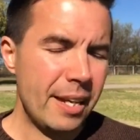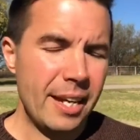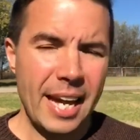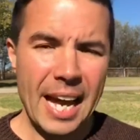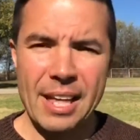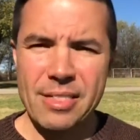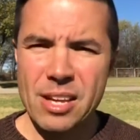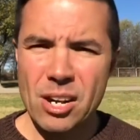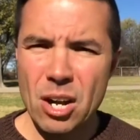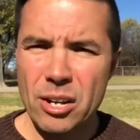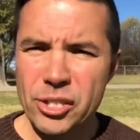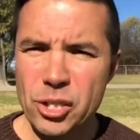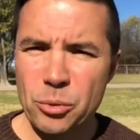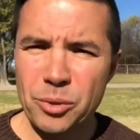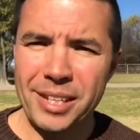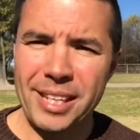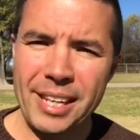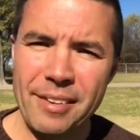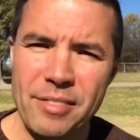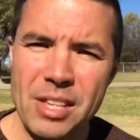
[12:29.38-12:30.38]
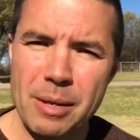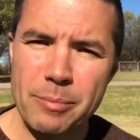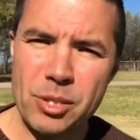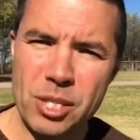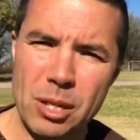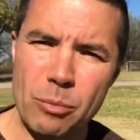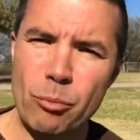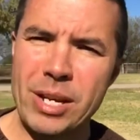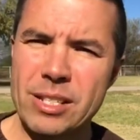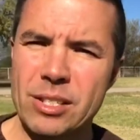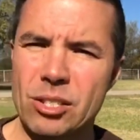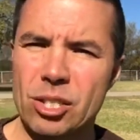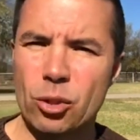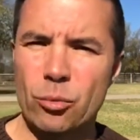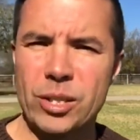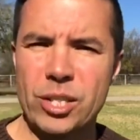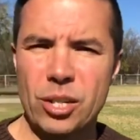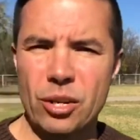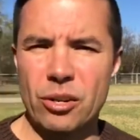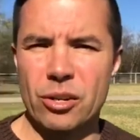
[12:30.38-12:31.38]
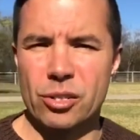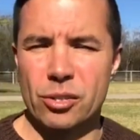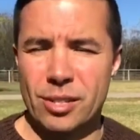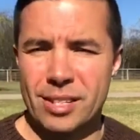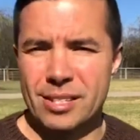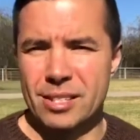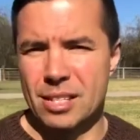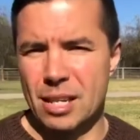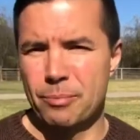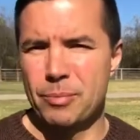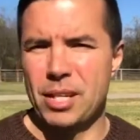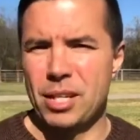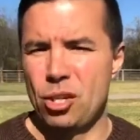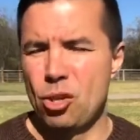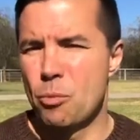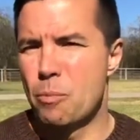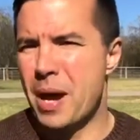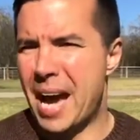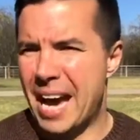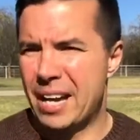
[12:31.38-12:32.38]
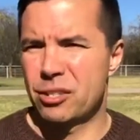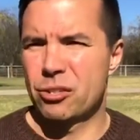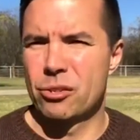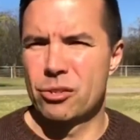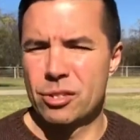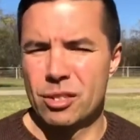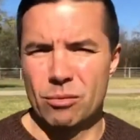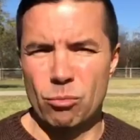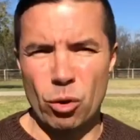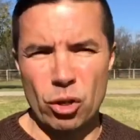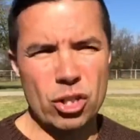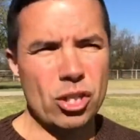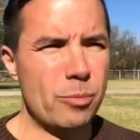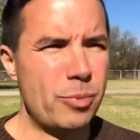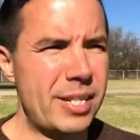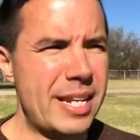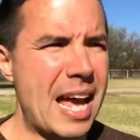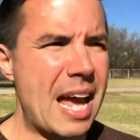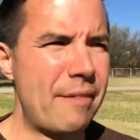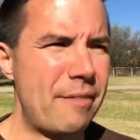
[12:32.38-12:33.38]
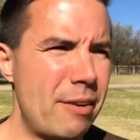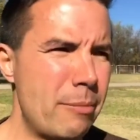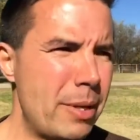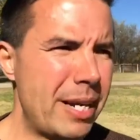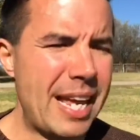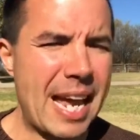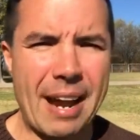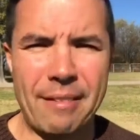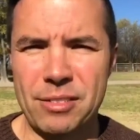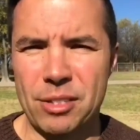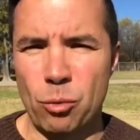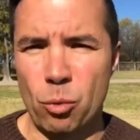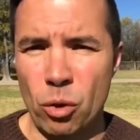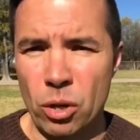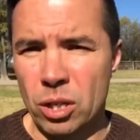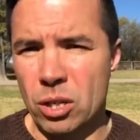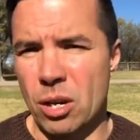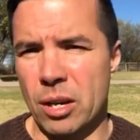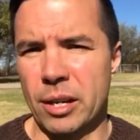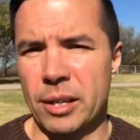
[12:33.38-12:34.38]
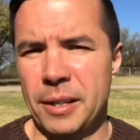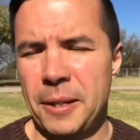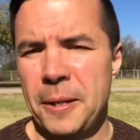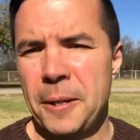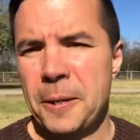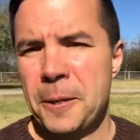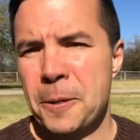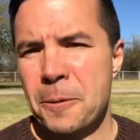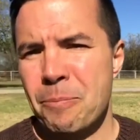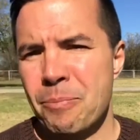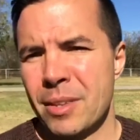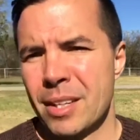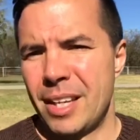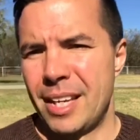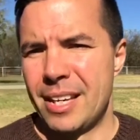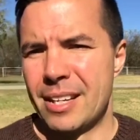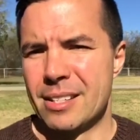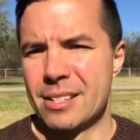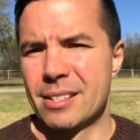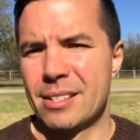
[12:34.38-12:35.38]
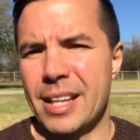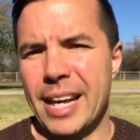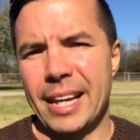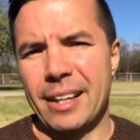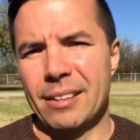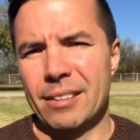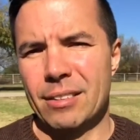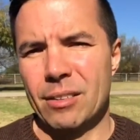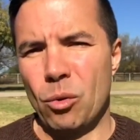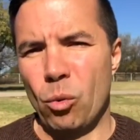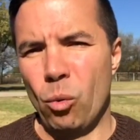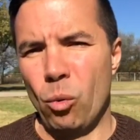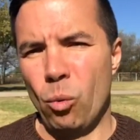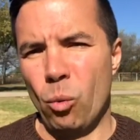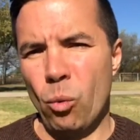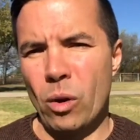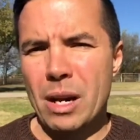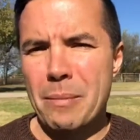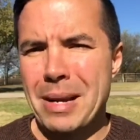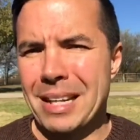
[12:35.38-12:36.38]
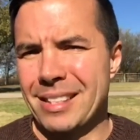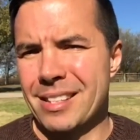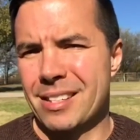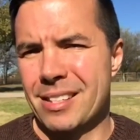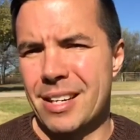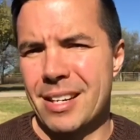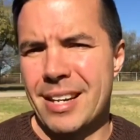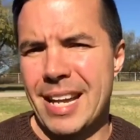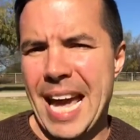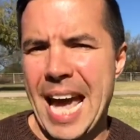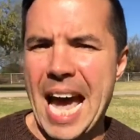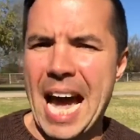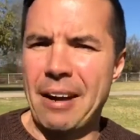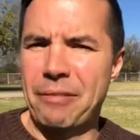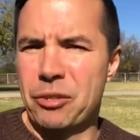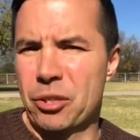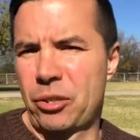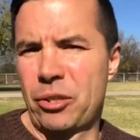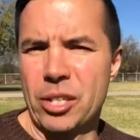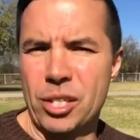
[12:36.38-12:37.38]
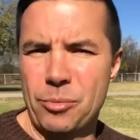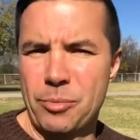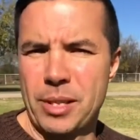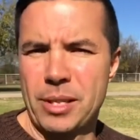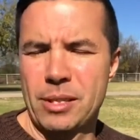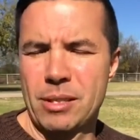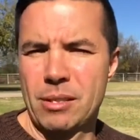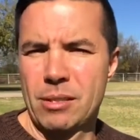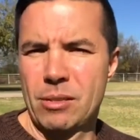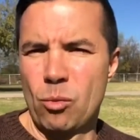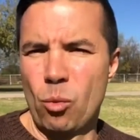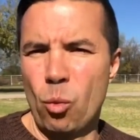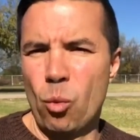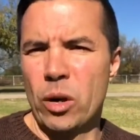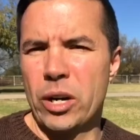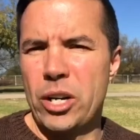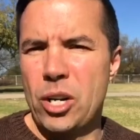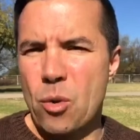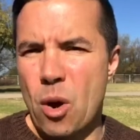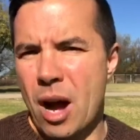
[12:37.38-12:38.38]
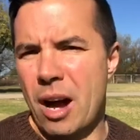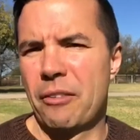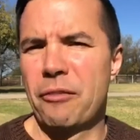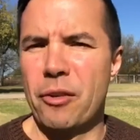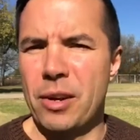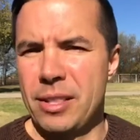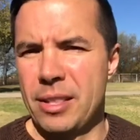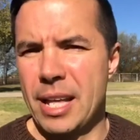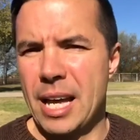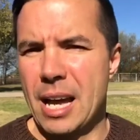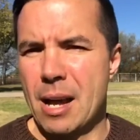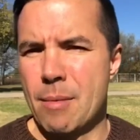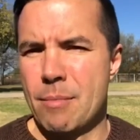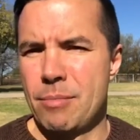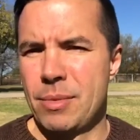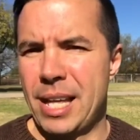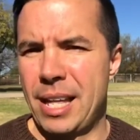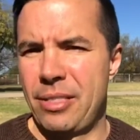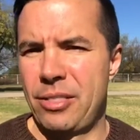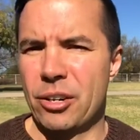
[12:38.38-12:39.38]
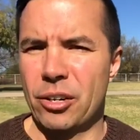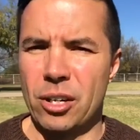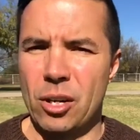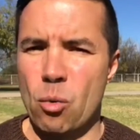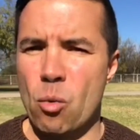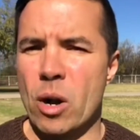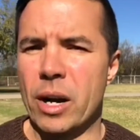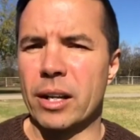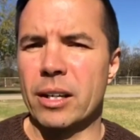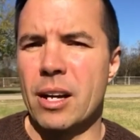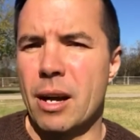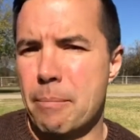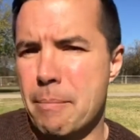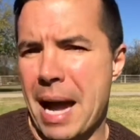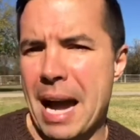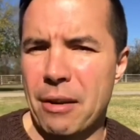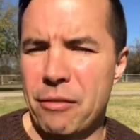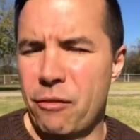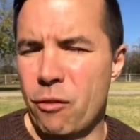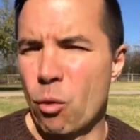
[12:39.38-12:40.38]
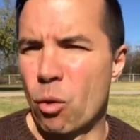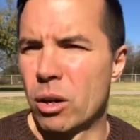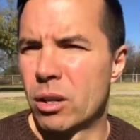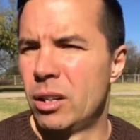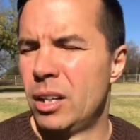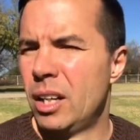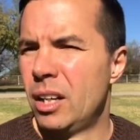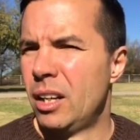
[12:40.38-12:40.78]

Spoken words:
And then also give them some reason to return. So this is something you pastors and worship staff and everybody have to work on, is like, what about the Sunday after Christmas? What are you offering them that they're going to want to come back for?